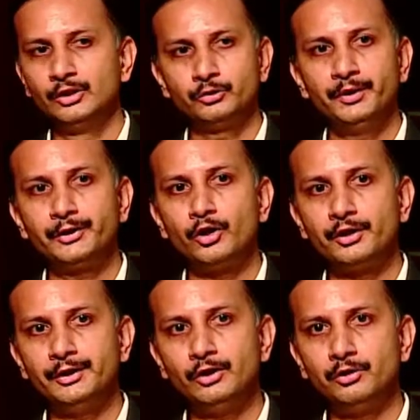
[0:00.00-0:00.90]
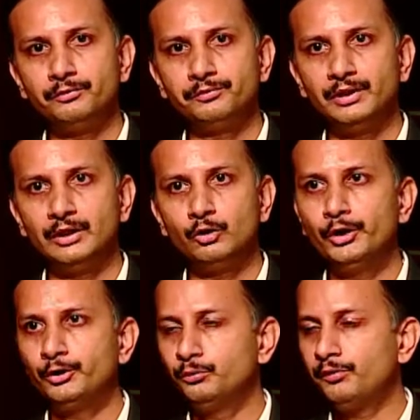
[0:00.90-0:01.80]
So we are talking of
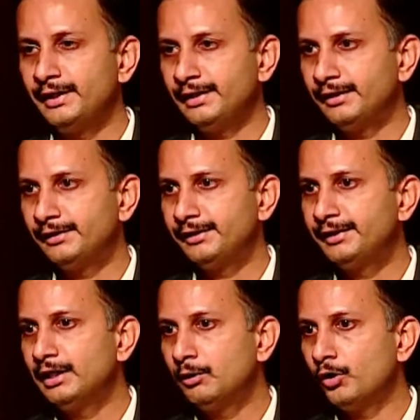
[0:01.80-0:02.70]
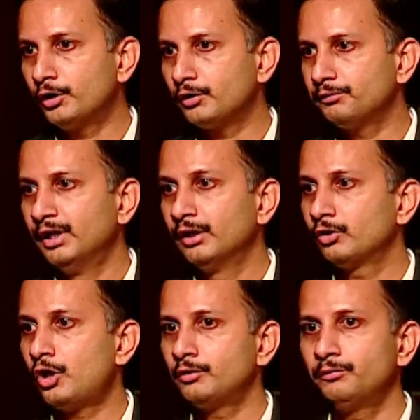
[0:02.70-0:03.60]
going to 500 gigawatt of
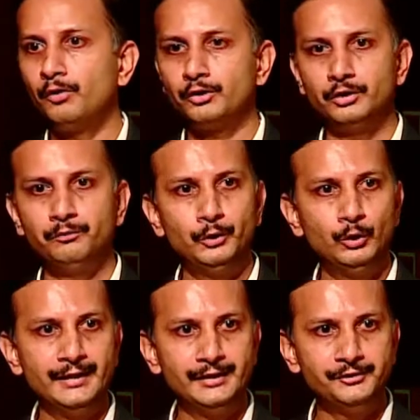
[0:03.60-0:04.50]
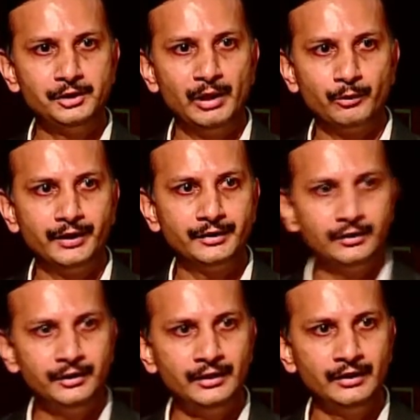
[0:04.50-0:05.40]
non-fossil fuel energy by
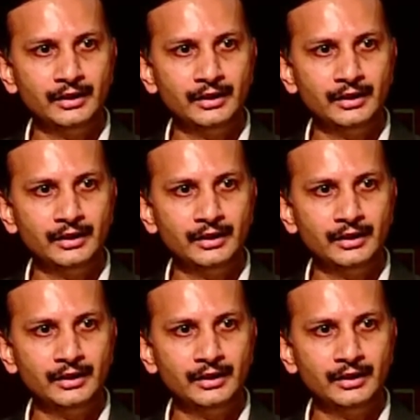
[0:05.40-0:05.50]
2030.